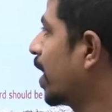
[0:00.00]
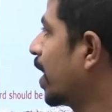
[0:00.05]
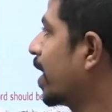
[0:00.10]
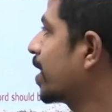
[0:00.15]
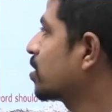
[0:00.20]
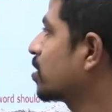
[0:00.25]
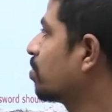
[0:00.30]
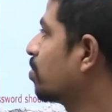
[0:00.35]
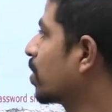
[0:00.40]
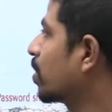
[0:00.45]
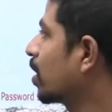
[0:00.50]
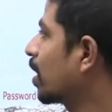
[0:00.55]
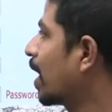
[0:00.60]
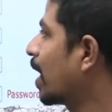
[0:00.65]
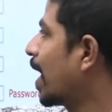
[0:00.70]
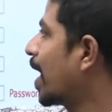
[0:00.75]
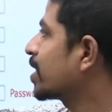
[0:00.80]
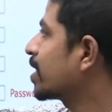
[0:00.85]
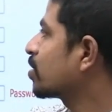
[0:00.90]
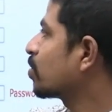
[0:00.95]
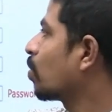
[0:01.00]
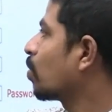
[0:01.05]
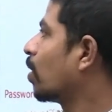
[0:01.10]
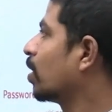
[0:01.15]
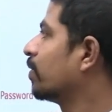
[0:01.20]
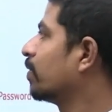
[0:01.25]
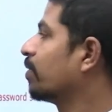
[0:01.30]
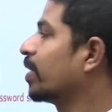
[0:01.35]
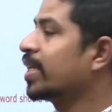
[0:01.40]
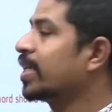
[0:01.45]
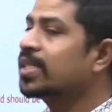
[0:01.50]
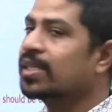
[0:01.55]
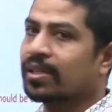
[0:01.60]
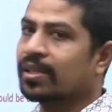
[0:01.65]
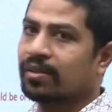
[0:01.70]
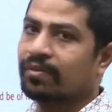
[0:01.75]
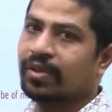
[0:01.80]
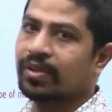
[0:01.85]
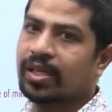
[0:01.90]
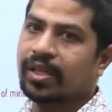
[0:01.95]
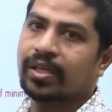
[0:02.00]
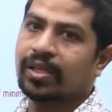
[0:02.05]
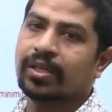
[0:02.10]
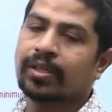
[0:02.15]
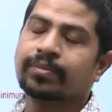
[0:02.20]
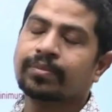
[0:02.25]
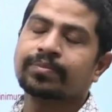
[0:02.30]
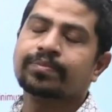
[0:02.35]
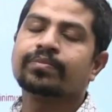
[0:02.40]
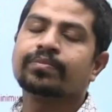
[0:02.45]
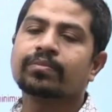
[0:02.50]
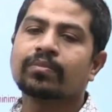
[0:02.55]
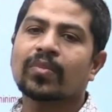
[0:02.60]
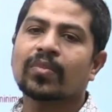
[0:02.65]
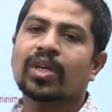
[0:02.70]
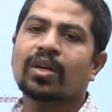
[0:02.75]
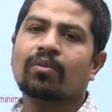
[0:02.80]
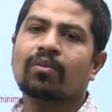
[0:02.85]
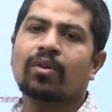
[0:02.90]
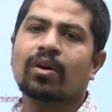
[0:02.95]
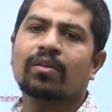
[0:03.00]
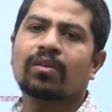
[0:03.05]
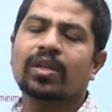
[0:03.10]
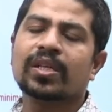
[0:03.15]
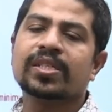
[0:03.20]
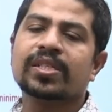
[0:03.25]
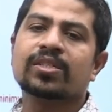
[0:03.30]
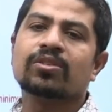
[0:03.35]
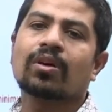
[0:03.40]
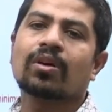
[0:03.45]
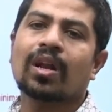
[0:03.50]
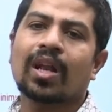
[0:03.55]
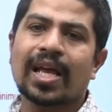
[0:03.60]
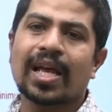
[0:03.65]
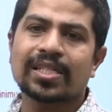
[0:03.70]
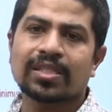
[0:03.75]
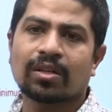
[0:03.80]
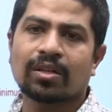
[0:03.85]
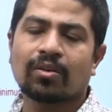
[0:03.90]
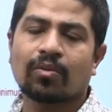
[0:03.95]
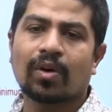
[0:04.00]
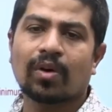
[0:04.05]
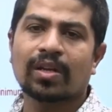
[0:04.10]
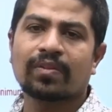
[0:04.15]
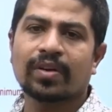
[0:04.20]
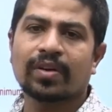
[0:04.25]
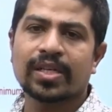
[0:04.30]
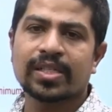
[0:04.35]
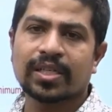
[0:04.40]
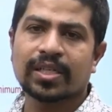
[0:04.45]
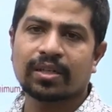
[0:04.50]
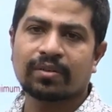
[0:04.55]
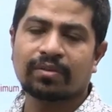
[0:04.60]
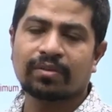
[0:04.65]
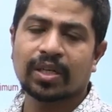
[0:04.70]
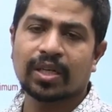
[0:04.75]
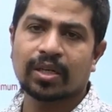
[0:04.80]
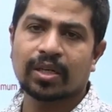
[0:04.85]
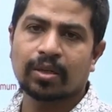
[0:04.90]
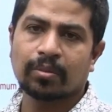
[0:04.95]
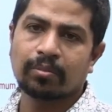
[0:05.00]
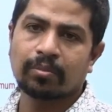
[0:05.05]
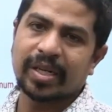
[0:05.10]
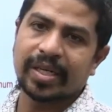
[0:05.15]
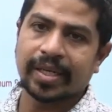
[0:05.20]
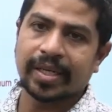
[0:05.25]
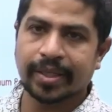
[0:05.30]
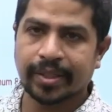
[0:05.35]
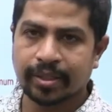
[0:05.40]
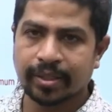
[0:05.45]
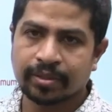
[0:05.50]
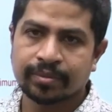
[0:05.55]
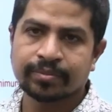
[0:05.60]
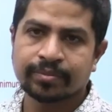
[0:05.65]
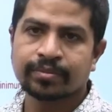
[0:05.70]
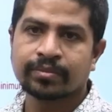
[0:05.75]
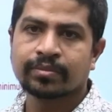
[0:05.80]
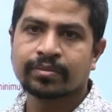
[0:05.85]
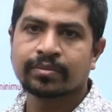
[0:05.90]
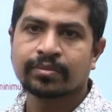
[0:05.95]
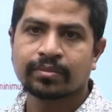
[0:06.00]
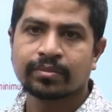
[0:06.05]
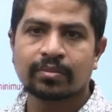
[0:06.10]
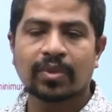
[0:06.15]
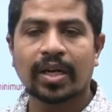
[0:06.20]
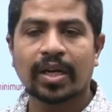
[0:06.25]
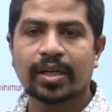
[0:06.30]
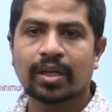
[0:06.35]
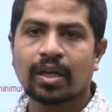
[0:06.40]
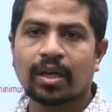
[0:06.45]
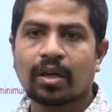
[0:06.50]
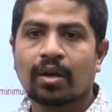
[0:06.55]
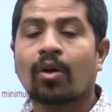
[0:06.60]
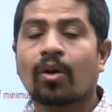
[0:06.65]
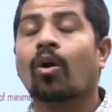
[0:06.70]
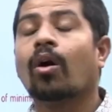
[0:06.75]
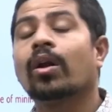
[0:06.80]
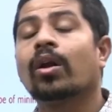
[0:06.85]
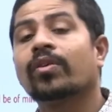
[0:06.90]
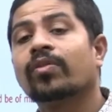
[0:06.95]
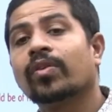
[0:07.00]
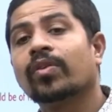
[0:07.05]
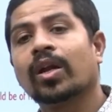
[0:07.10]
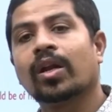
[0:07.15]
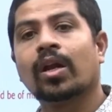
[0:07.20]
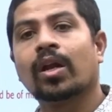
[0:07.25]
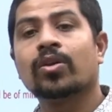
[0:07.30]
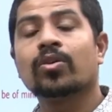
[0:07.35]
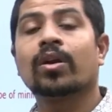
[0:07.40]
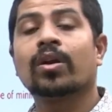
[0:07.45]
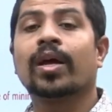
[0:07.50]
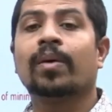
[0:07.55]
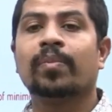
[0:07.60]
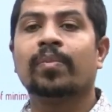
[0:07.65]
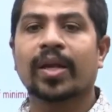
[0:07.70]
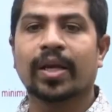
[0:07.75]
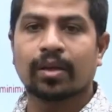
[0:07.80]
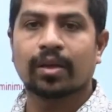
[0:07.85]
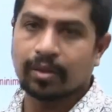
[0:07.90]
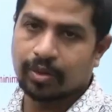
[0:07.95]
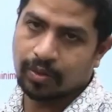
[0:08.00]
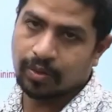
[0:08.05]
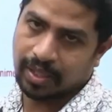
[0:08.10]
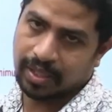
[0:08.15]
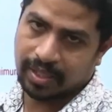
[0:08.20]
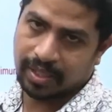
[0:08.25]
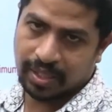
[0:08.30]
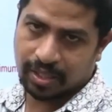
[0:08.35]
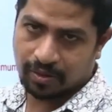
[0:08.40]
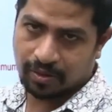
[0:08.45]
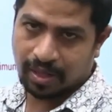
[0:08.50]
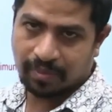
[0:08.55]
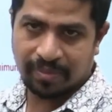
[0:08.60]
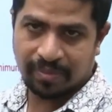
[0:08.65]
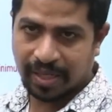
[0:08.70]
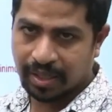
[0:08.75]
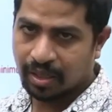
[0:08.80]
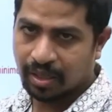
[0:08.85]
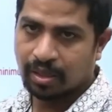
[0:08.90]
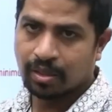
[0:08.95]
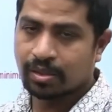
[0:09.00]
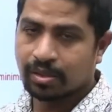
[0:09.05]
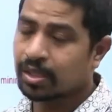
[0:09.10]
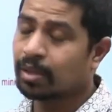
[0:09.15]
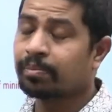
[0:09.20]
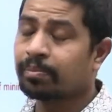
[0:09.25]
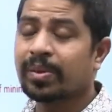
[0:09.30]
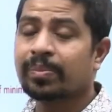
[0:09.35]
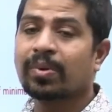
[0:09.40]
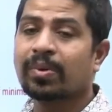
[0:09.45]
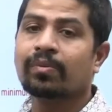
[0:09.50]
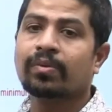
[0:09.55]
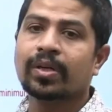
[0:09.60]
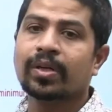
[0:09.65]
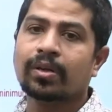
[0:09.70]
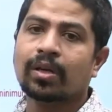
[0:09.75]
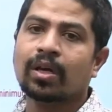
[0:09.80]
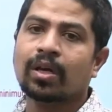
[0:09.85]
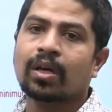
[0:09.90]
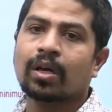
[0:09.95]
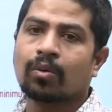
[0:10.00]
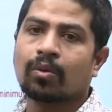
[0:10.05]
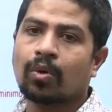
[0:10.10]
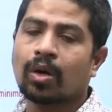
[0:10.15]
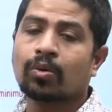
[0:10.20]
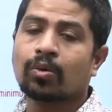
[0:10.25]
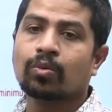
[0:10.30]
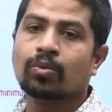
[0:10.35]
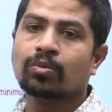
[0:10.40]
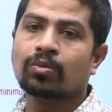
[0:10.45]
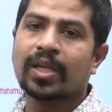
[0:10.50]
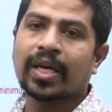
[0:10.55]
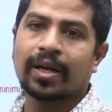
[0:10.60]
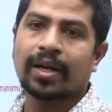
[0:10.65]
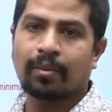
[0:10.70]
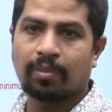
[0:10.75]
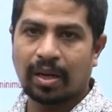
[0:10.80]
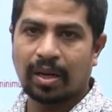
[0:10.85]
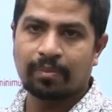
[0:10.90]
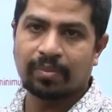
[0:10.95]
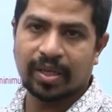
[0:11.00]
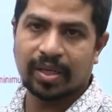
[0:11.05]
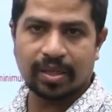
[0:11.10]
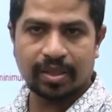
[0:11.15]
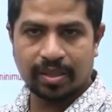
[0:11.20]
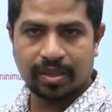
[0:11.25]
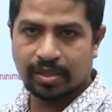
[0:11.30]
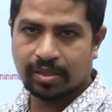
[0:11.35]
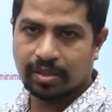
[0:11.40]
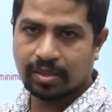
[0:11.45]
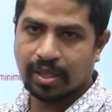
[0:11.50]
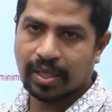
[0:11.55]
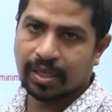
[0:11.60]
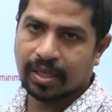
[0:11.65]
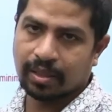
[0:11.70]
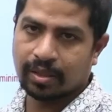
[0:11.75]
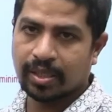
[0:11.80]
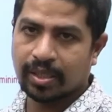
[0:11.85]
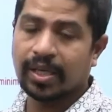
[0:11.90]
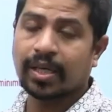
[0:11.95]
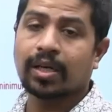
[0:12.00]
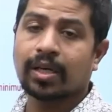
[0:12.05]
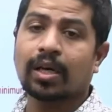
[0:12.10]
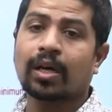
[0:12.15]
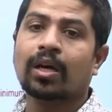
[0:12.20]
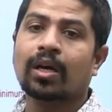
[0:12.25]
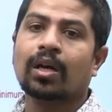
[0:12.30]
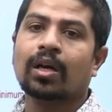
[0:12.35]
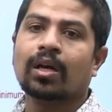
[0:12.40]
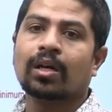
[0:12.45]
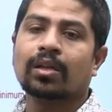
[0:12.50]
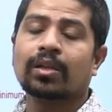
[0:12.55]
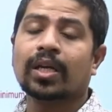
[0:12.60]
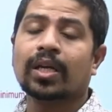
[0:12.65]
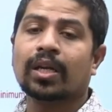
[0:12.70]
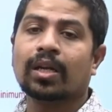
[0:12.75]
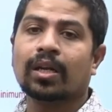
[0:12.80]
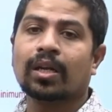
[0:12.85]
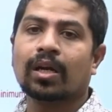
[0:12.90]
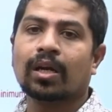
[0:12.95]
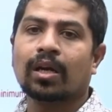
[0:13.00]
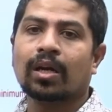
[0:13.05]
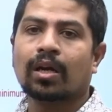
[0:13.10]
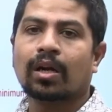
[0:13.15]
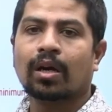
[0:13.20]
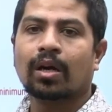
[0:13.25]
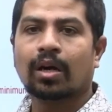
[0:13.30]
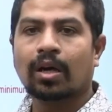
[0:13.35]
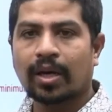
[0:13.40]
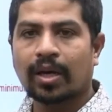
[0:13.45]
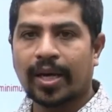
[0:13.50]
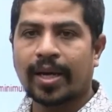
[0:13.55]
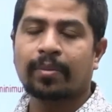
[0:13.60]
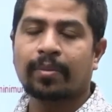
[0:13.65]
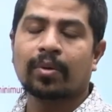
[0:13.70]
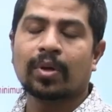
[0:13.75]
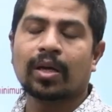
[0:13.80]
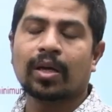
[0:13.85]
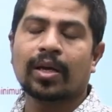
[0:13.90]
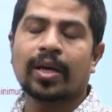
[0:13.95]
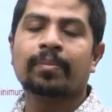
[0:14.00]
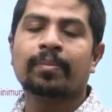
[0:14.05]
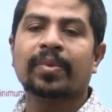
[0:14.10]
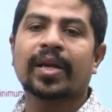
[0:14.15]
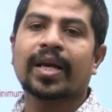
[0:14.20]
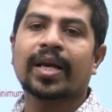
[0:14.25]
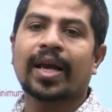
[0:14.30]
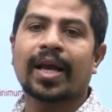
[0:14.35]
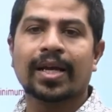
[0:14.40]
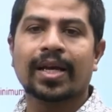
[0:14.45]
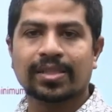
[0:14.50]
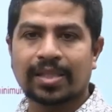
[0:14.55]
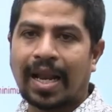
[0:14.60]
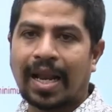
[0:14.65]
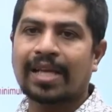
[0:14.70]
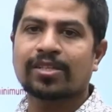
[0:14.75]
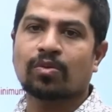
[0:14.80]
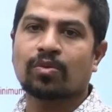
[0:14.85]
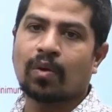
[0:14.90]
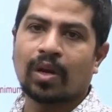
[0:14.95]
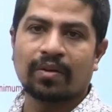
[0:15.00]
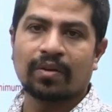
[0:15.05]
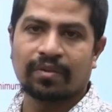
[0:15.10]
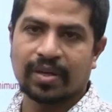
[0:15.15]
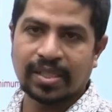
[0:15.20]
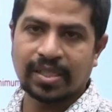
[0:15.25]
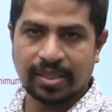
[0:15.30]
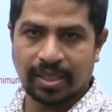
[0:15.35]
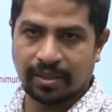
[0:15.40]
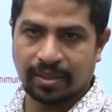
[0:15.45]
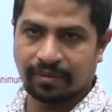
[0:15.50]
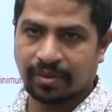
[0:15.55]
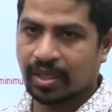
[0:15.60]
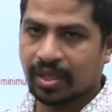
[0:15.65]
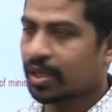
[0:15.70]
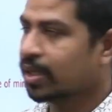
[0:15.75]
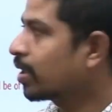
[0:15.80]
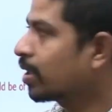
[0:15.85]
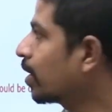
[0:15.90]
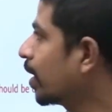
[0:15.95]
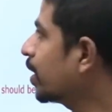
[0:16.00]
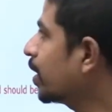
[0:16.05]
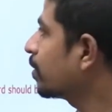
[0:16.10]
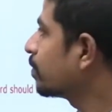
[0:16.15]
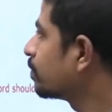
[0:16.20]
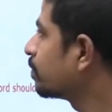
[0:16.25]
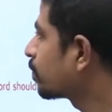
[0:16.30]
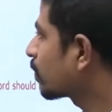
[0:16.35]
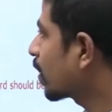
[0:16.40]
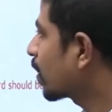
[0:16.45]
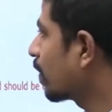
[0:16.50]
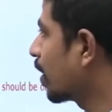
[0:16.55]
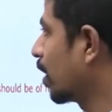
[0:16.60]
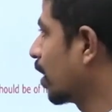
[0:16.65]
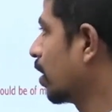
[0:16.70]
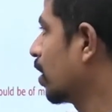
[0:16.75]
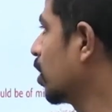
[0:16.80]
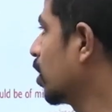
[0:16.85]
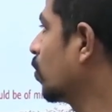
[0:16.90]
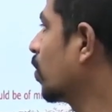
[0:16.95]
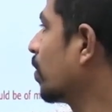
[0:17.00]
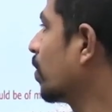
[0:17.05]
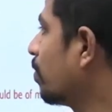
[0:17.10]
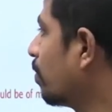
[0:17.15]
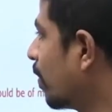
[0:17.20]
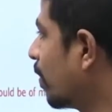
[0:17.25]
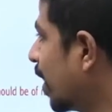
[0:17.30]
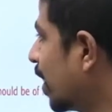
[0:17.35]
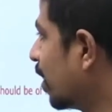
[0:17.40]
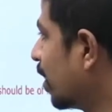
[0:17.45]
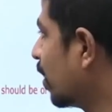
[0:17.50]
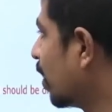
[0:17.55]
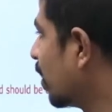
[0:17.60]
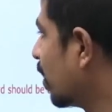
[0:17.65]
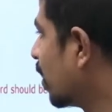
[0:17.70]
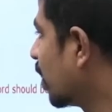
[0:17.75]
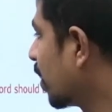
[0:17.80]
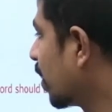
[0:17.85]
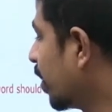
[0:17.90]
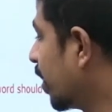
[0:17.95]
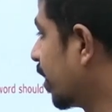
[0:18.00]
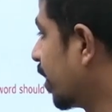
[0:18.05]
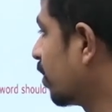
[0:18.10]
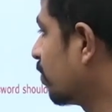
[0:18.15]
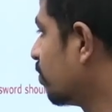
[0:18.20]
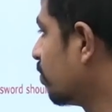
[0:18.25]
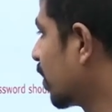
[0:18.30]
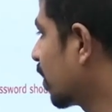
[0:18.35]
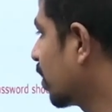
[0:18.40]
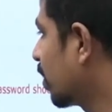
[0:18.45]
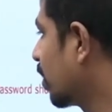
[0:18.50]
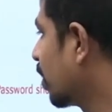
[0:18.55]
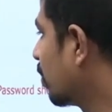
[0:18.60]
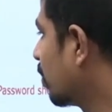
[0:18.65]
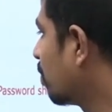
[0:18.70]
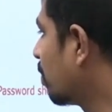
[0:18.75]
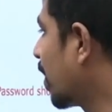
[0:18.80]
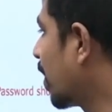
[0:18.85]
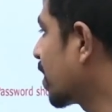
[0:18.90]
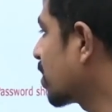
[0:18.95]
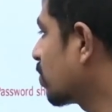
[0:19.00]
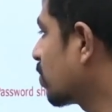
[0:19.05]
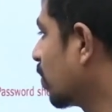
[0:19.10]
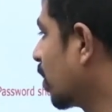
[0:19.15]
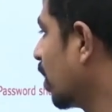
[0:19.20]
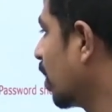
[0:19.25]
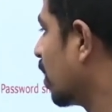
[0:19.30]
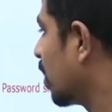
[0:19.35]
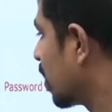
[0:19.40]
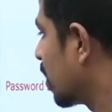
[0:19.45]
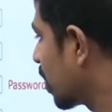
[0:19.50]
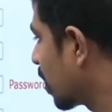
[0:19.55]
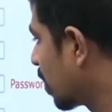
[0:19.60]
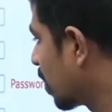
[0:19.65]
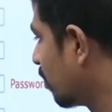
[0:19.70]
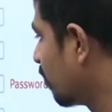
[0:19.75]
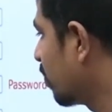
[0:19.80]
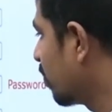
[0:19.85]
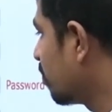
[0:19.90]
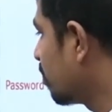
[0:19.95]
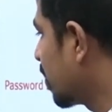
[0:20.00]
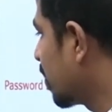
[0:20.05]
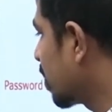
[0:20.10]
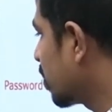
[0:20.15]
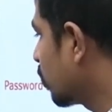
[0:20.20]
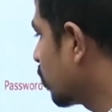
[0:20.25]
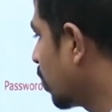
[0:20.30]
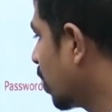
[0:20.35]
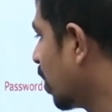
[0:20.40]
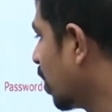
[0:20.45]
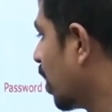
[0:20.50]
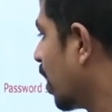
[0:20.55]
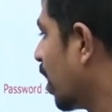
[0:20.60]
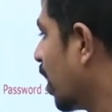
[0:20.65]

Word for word: as per the last qualifying certificate what is your last qualifying certificate btech right or if you are done your mtech you can take your mtech some people will want to do their double mtech yes they can take uh, their uh, uh, uh mtech as the last qualifying certificate right then your mail date of birth password confirm password